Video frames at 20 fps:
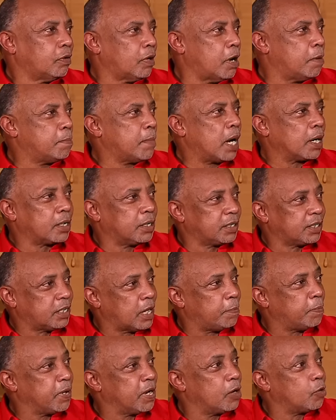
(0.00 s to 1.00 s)
And buckle
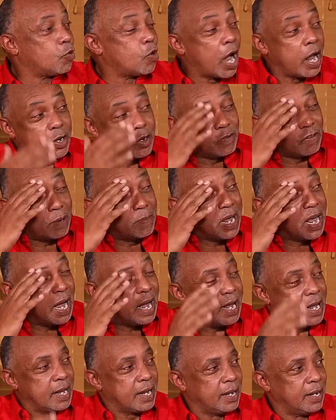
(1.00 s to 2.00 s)
stopping right over my
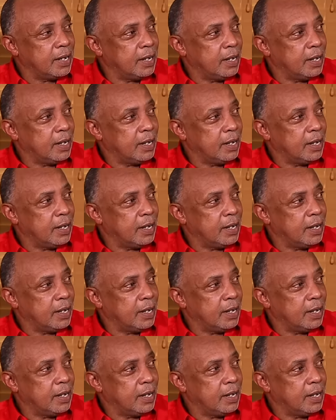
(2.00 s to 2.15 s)
eye.